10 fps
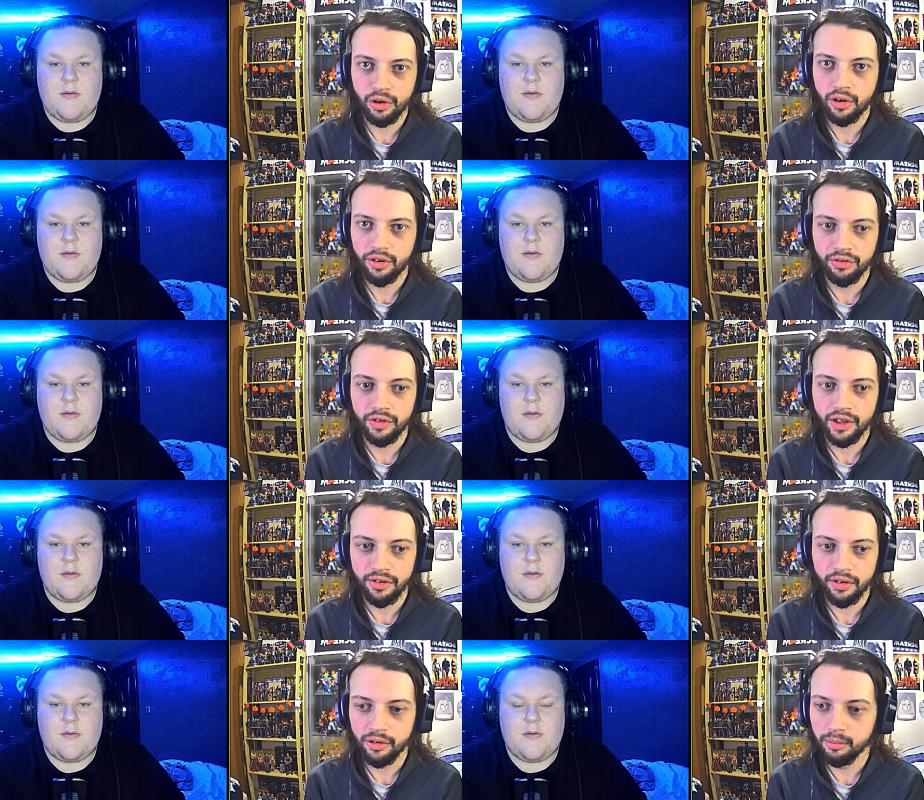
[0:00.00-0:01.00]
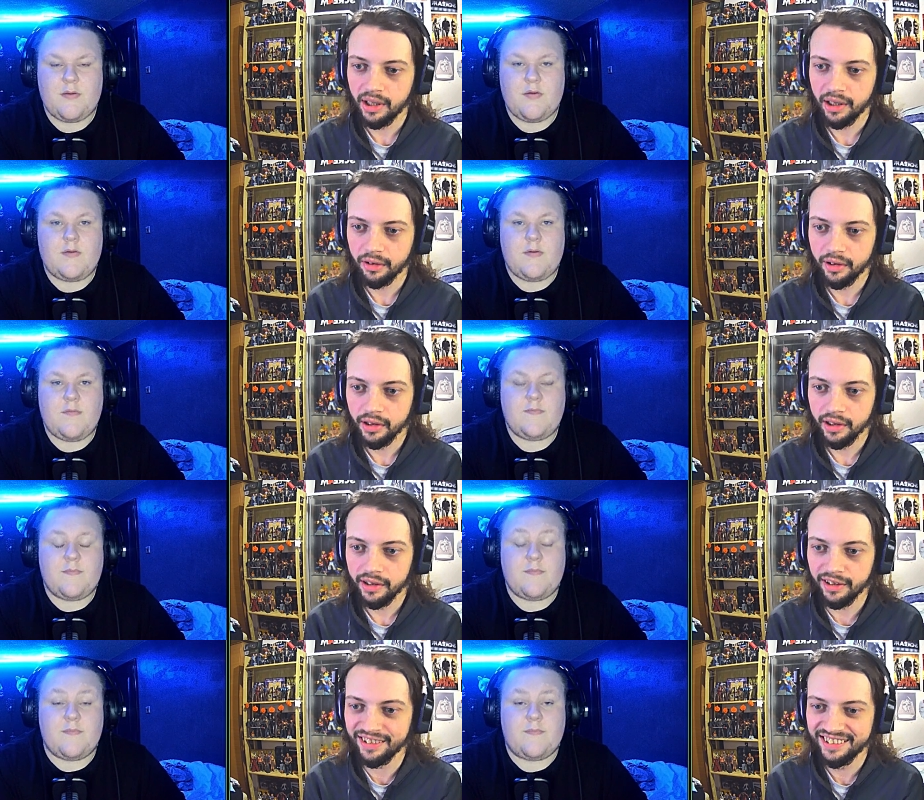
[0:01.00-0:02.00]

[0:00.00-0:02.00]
Speaker 1: what causes Victor to come back, really.